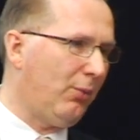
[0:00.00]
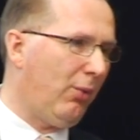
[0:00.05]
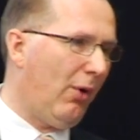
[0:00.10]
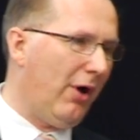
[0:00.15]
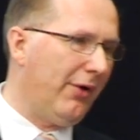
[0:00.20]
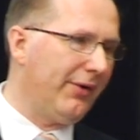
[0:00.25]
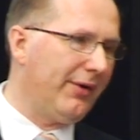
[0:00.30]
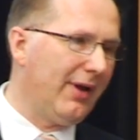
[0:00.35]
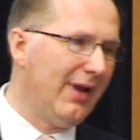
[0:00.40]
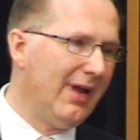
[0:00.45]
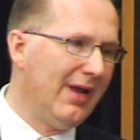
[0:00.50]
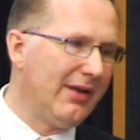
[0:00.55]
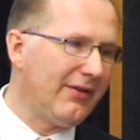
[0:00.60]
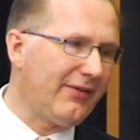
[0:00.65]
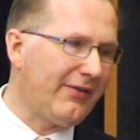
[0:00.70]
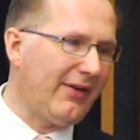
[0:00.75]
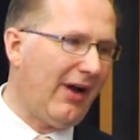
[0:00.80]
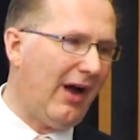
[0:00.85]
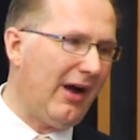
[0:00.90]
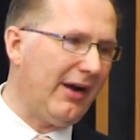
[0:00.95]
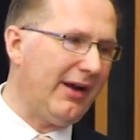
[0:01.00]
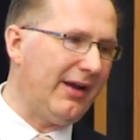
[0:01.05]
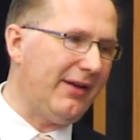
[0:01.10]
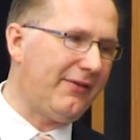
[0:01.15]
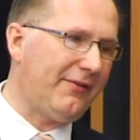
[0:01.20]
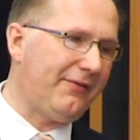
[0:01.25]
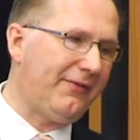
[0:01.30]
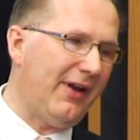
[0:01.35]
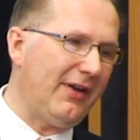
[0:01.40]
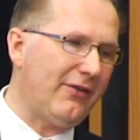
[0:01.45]

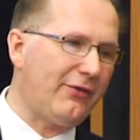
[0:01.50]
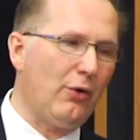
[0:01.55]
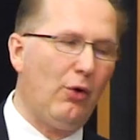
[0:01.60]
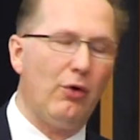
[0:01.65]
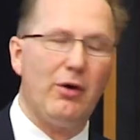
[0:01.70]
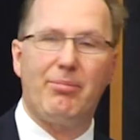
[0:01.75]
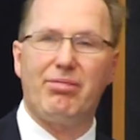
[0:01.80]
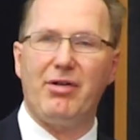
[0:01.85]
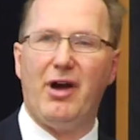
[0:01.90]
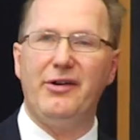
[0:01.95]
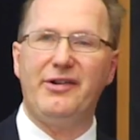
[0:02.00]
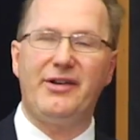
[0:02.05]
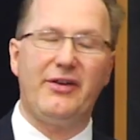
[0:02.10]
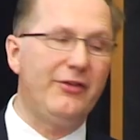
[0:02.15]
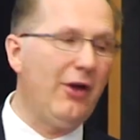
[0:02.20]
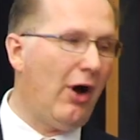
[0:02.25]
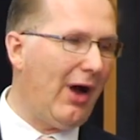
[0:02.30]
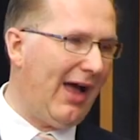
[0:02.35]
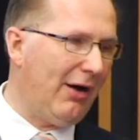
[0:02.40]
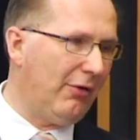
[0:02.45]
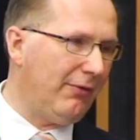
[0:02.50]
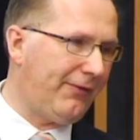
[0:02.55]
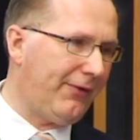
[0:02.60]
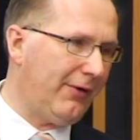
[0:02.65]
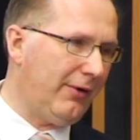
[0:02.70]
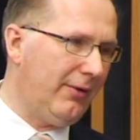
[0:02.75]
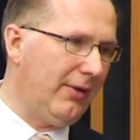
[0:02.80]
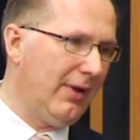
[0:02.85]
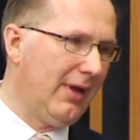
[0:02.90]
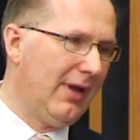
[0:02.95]
one-size-fits-all approach is not
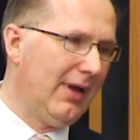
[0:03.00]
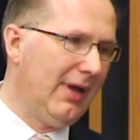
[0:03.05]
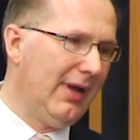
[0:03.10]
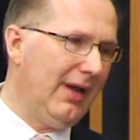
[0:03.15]
helpful